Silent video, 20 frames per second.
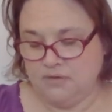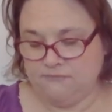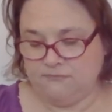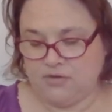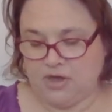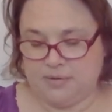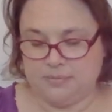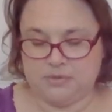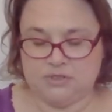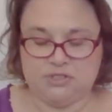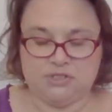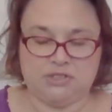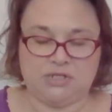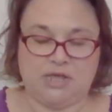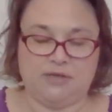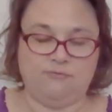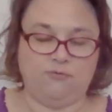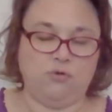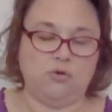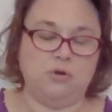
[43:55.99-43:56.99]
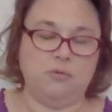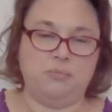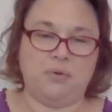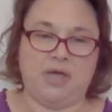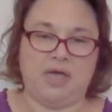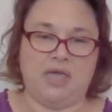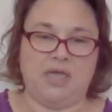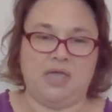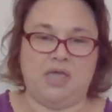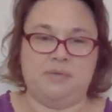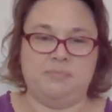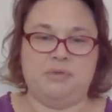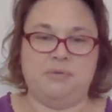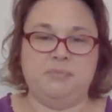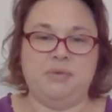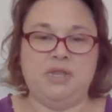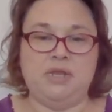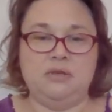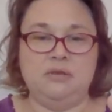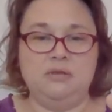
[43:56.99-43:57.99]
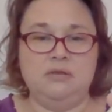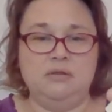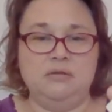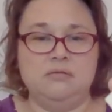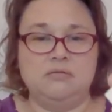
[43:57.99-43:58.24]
Fiber to Die For by Amy Mitten.